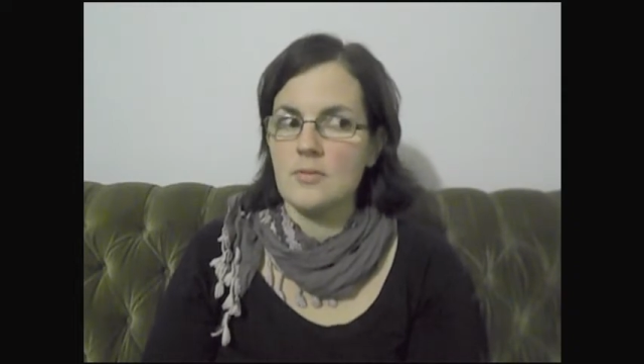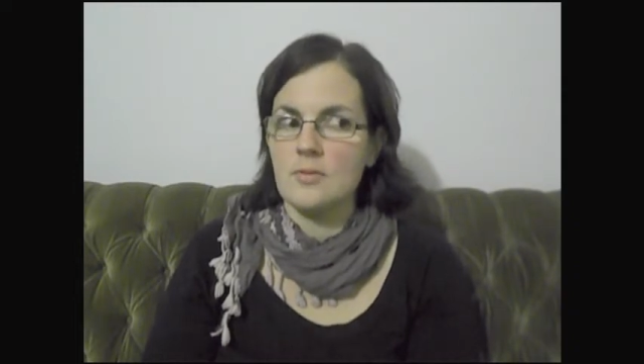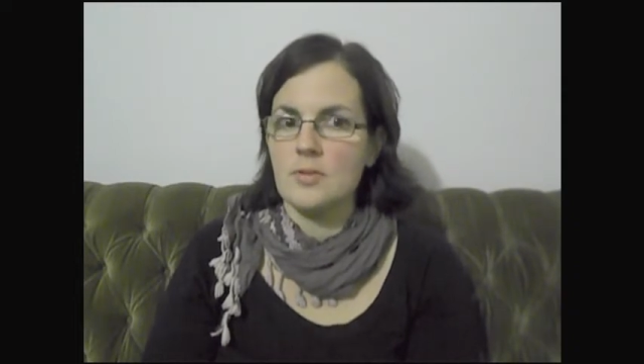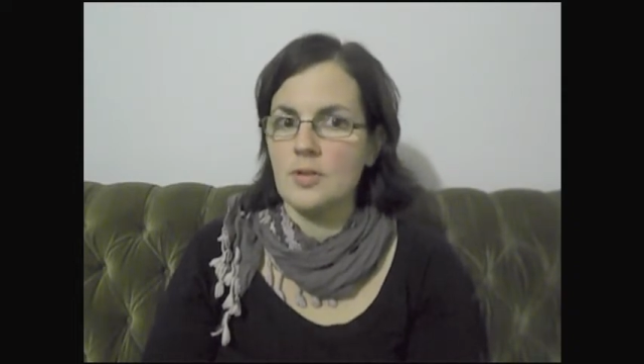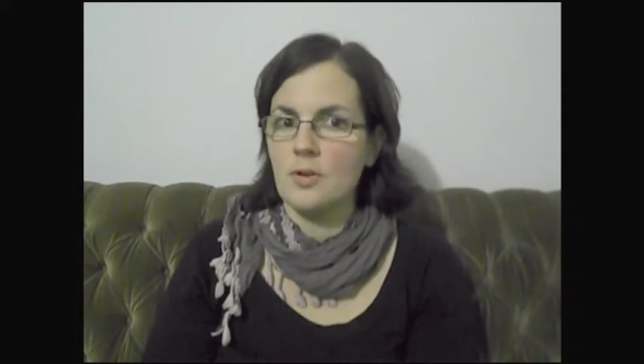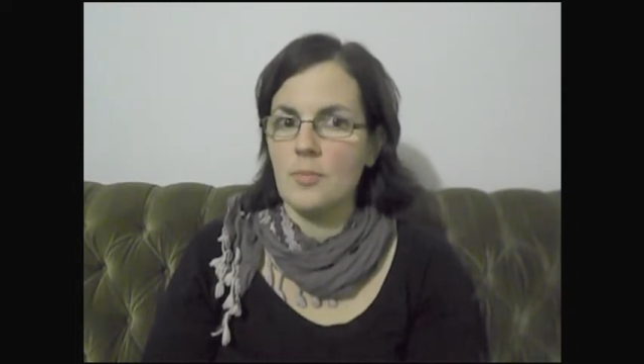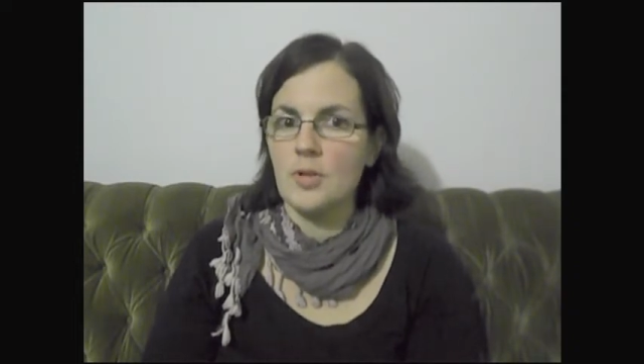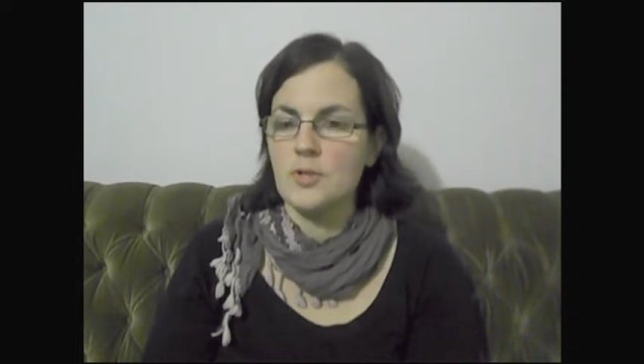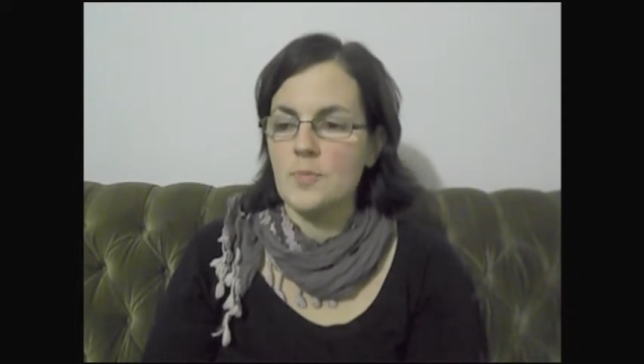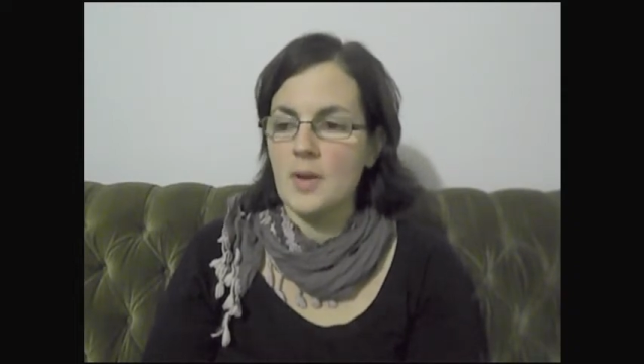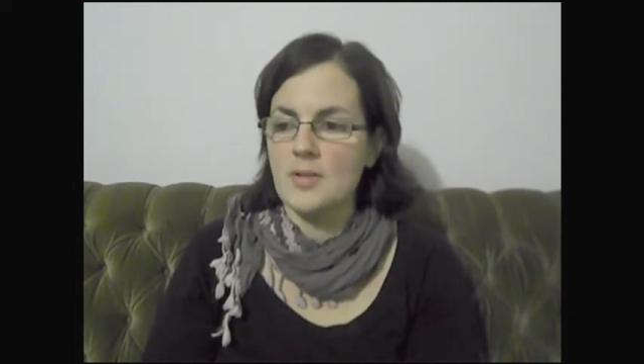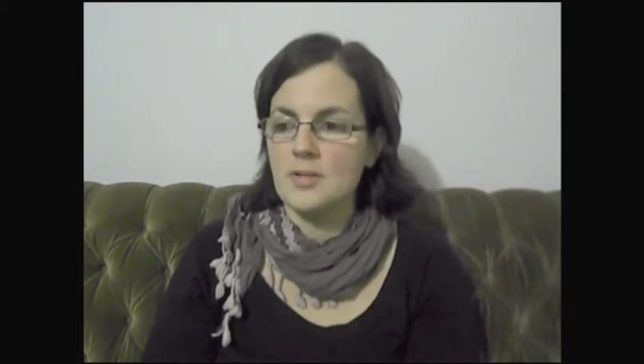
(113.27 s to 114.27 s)
so much
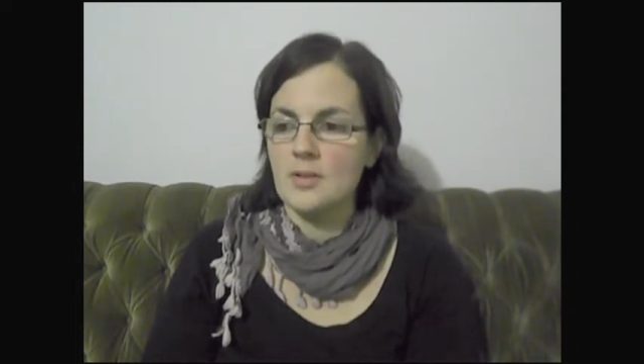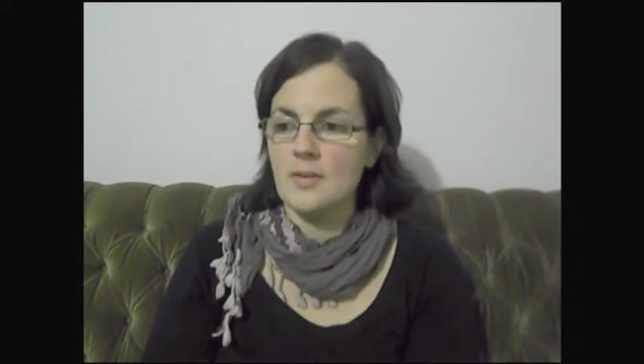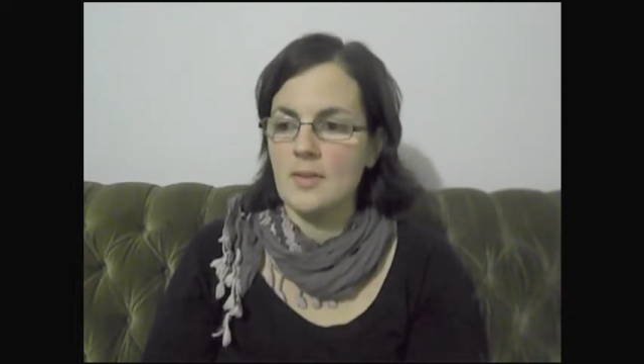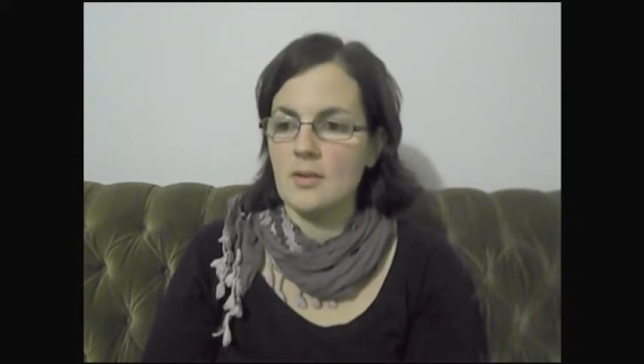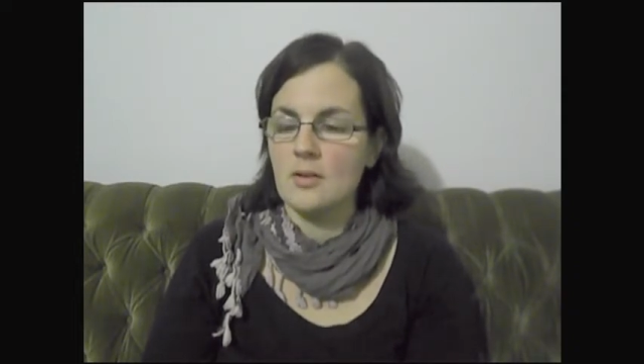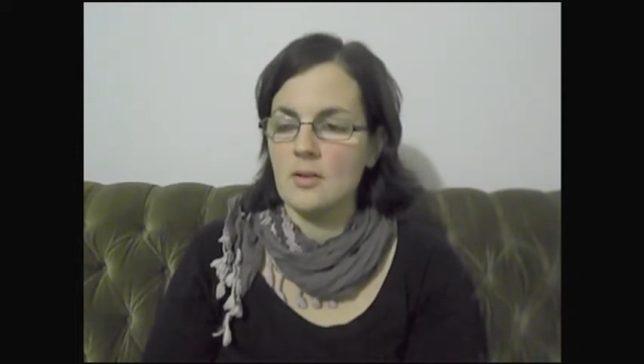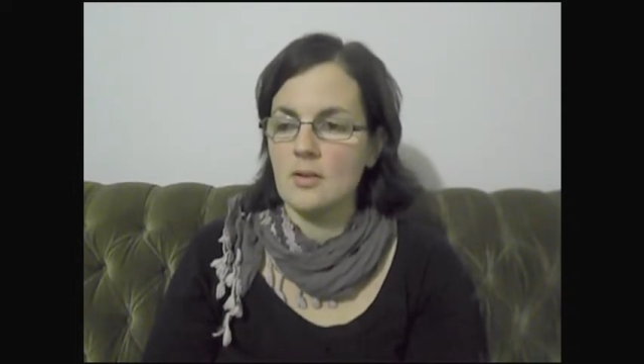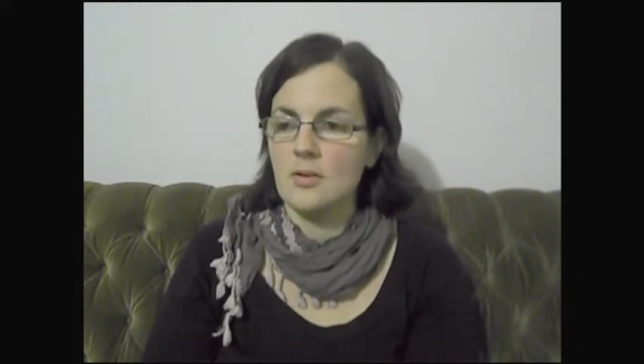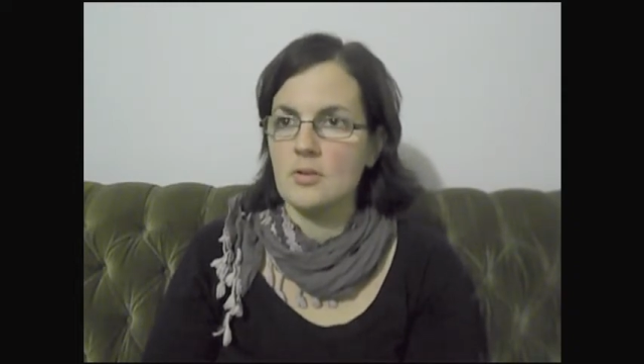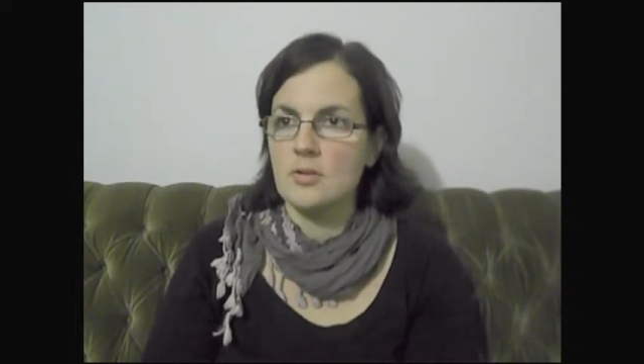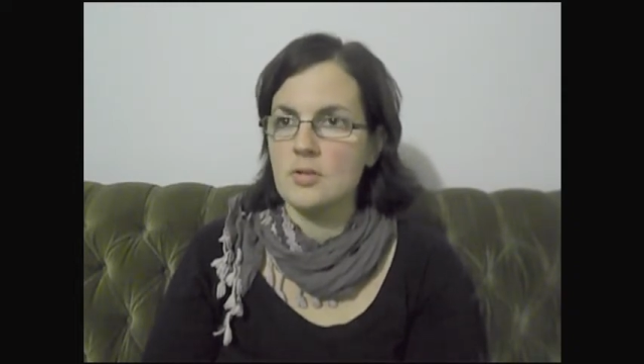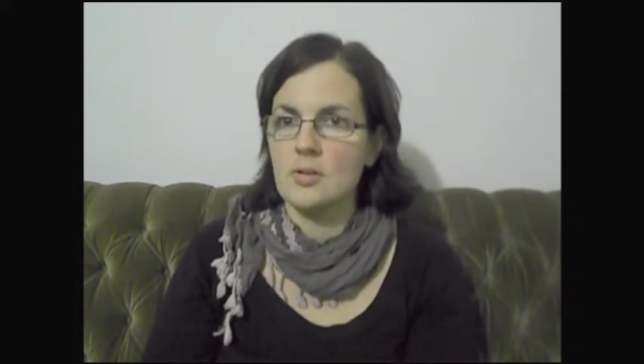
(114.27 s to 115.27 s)
better than a
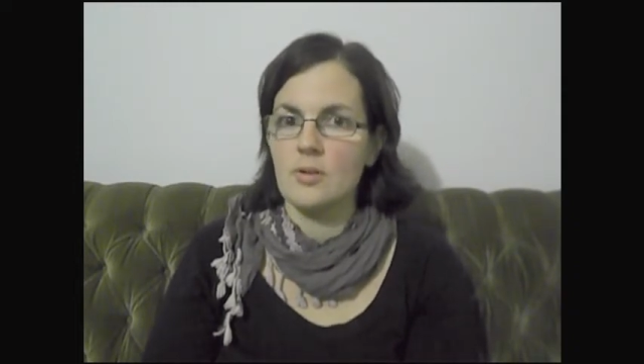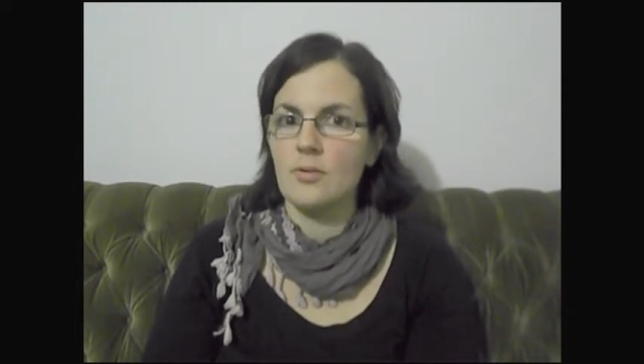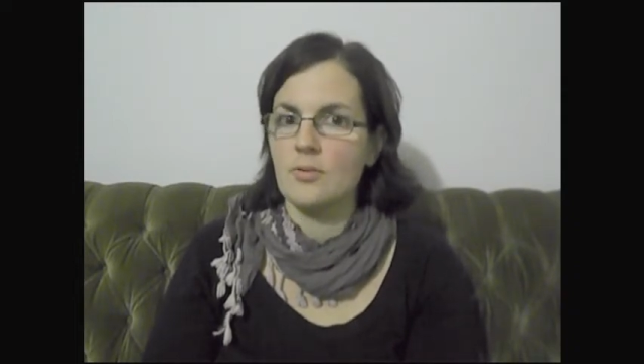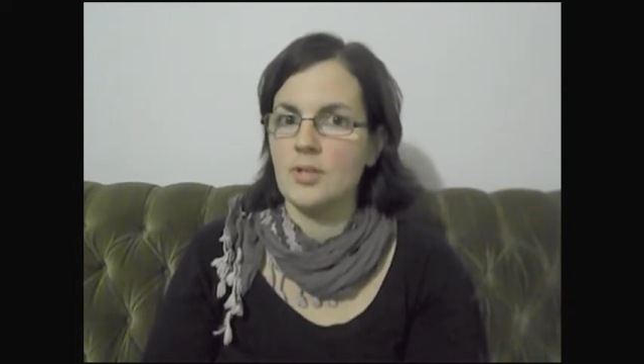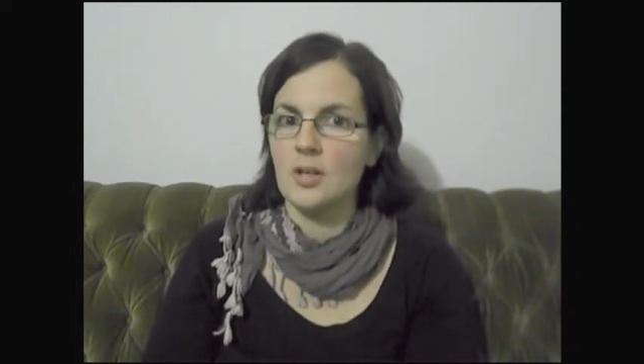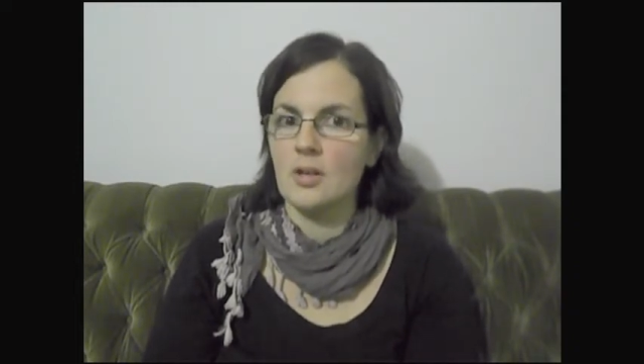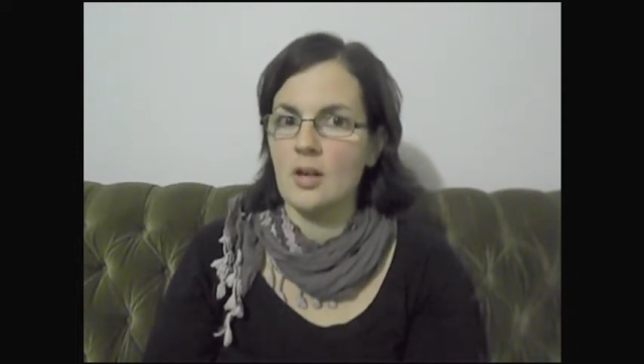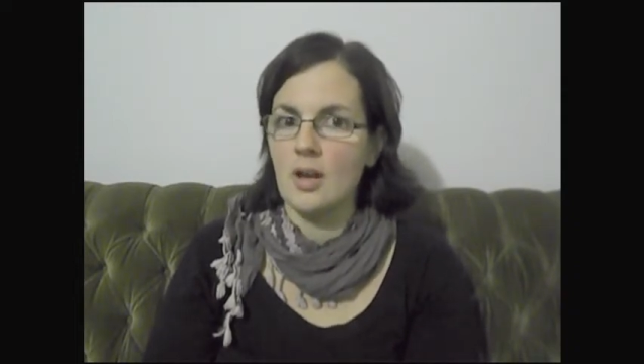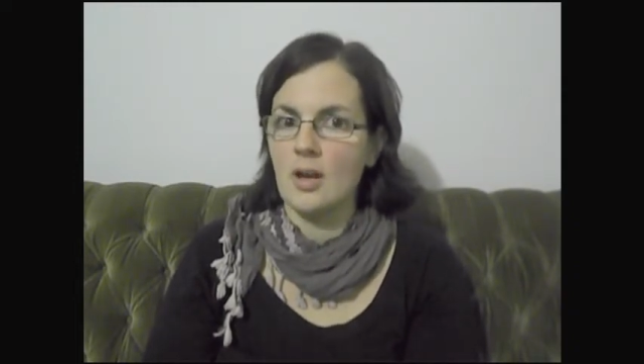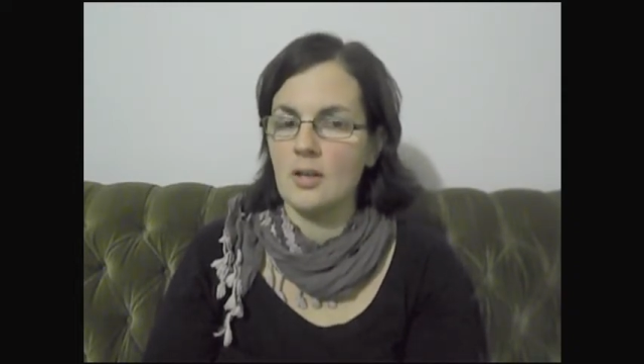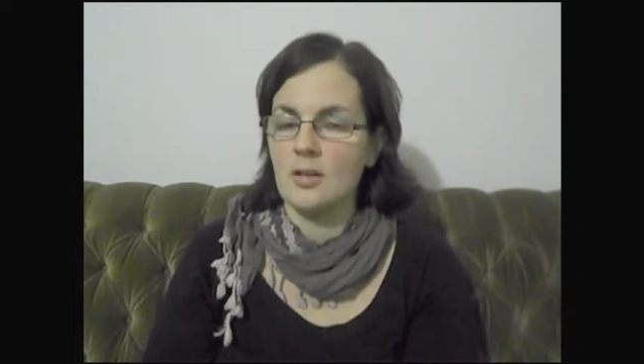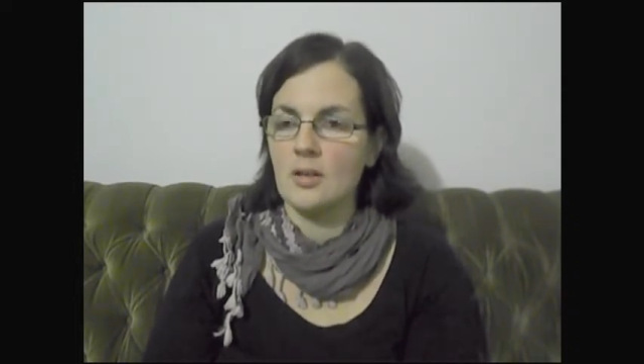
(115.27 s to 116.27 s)
slow
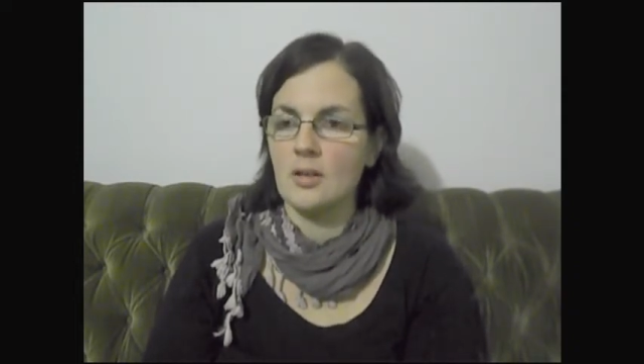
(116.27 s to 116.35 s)
decline.